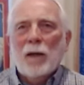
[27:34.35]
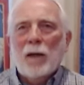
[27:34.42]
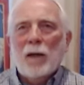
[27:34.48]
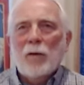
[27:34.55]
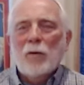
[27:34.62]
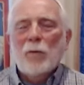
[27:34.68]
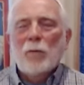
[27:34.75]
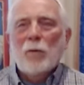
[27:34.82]

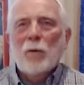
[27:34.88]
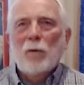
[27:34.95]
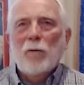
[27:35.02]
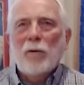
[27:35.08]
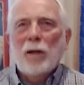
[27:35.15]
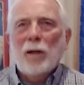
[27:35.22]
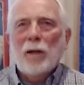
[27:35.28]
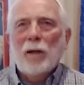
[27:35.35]
and you're
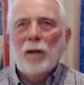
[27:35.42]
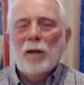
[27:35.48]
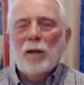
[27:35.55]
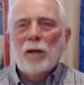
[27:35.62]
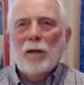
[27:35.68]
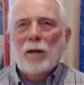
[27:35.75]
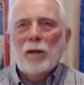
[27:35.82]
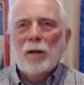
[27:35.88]
moving
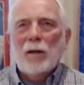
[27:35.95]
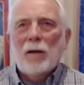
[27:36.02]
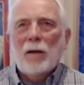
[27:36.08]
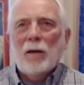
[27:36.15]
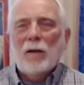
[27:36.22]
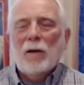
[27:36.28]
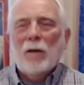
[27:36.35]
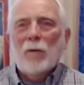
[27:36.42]

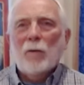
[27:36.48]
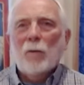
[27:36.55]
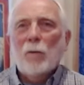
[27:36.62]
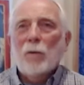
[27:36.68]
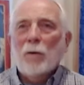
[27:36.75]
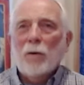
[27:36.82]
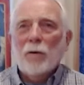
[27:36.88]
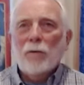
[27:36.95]
in other
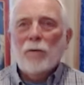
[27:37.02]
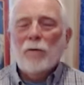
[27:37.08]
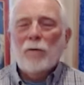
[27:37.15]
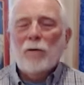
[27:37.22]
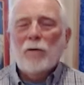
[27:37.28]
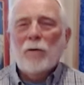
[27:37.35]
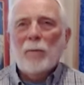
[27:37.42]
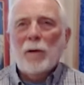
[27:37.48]
worlds
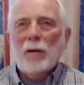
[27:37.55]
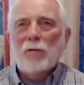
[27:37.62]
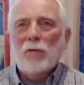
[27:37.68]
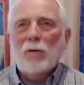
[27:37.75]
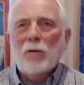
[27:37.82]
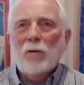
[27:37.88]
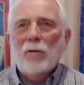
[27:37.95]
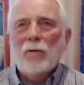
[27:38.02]
and
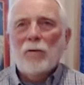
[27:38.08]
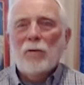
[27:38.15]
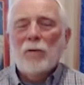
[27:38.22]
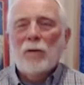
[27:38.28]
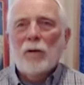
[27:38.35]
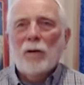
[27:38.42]
dimensions